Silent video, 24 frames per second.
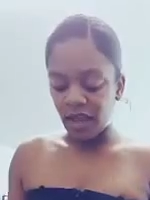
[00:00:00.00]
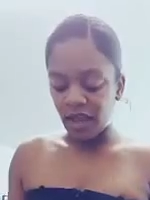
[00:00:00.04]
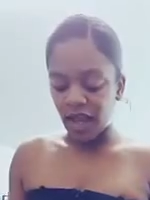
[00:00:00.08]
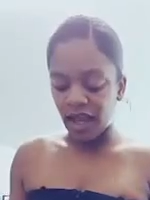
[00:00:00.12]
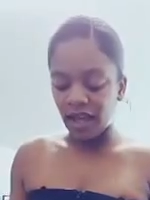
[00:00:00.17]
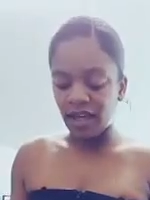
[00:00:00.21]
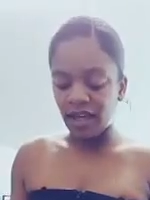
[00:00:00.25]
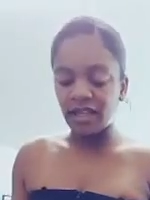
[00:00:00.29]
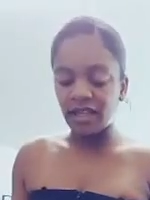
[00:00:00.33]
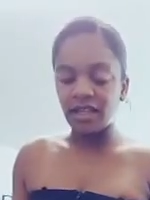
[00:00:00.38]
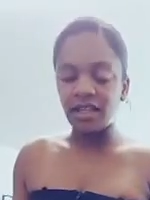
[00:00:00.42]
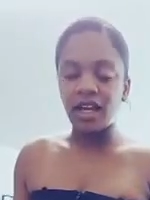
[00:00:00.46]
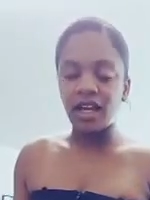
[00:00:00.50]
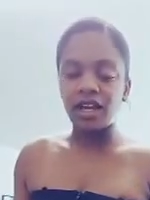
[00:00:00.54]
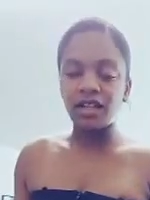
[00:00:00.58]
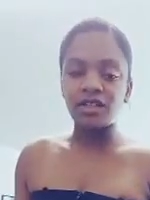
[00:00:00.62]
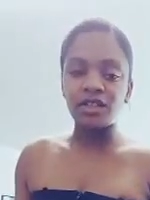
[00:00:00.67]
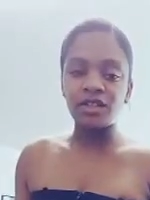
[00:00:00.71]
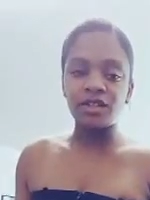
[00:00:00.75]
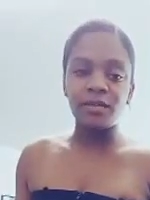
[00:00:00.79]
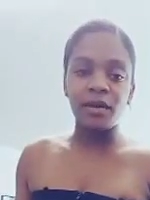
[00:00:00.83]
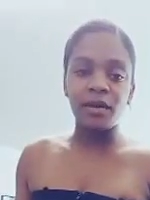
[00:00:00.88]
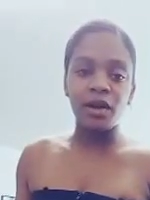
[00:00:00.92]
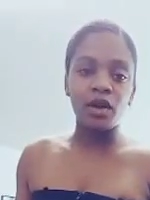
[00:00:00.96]
I can talk
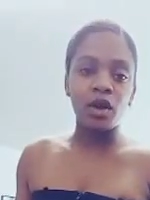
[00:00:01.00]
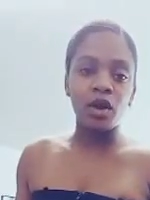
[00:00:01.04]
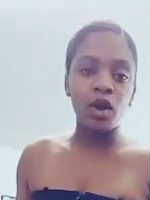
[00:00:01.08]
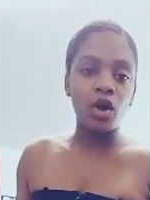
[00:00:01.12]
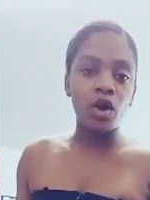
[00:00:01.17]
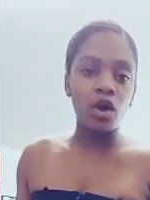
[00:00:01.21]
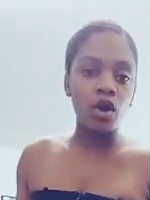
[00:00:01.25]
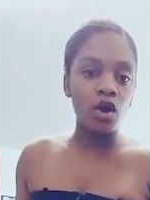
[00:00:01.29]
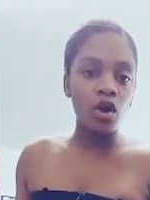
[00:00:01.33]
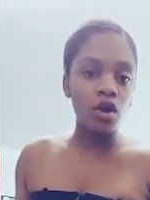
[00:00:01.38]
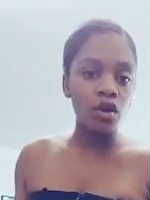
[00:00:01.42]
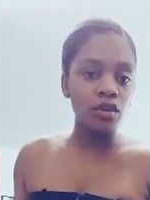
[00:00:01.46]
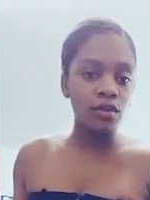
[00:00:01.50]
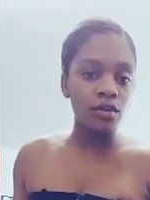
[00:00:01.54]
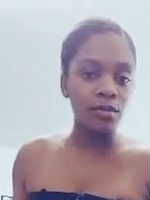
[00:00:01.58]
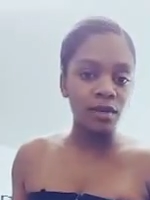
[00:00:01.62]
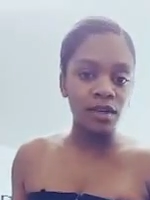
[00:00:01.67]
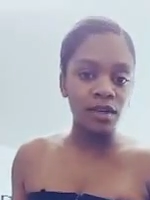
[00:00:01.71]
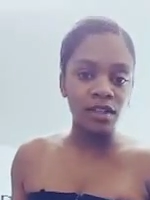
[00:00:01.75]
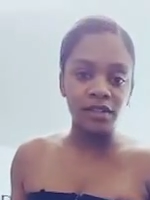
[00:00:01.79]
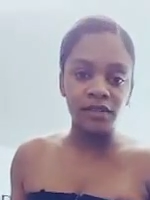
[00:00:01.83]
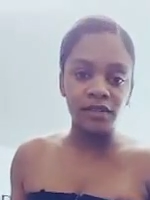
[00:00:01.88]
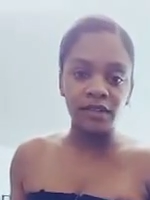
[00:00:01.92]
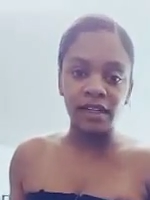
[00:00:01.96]
to you about all the
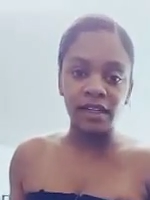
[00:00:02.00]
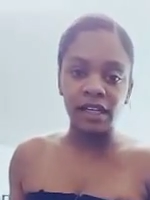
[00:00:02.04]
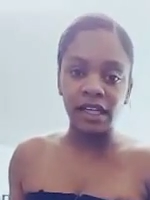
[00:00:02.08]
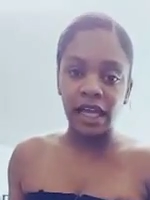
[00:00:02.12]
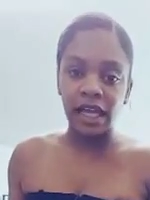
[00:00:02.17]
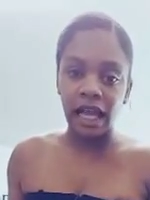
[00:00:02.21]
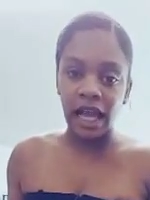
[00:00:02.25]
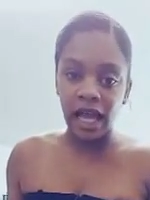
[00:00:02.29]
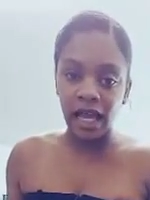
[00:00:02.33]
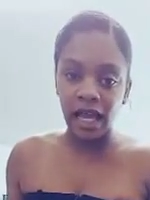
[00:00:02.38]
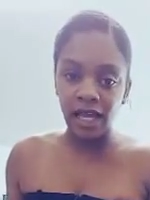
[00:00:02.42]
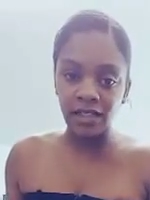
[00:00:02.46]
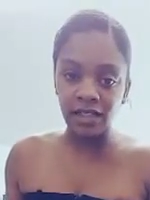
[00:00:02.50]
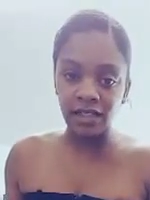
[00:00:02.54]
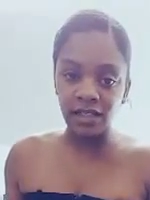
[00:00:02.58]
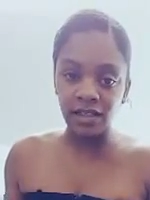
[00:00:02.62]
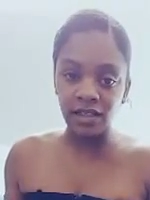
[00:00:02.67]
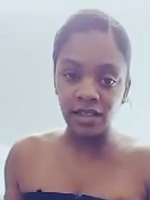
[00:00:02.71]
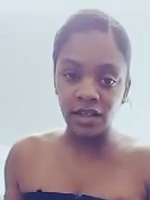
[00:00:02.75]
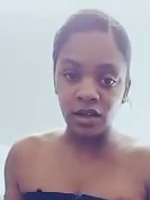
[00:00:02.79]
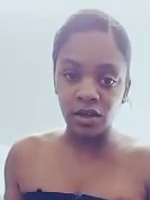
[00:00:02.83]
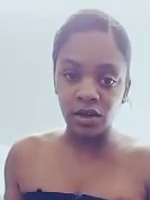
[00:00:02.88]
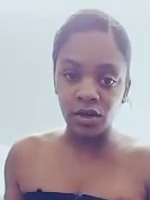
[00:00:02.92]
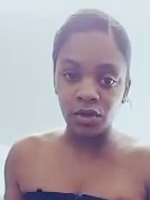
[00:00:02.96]
breastfeeding highs
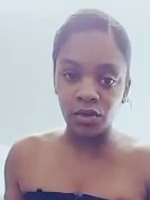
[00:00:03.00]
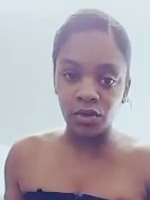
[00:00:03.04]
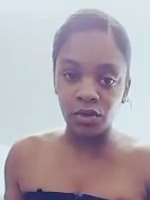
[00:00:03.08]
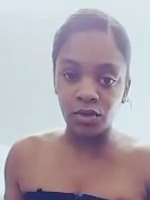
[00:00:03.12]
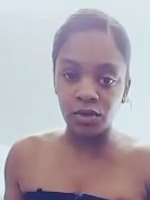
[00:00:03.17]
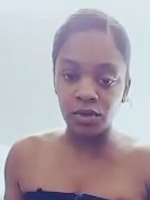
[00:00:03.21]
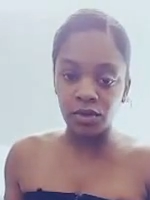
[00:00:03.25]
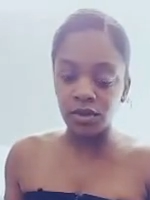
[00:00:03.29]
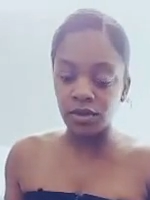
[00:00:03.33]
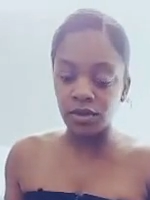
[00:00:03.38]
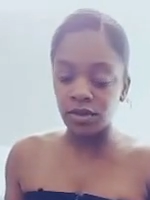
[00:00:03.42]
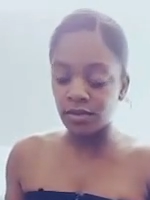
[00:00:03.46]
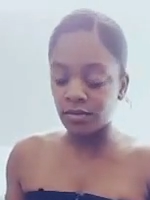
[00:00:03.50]
and lows.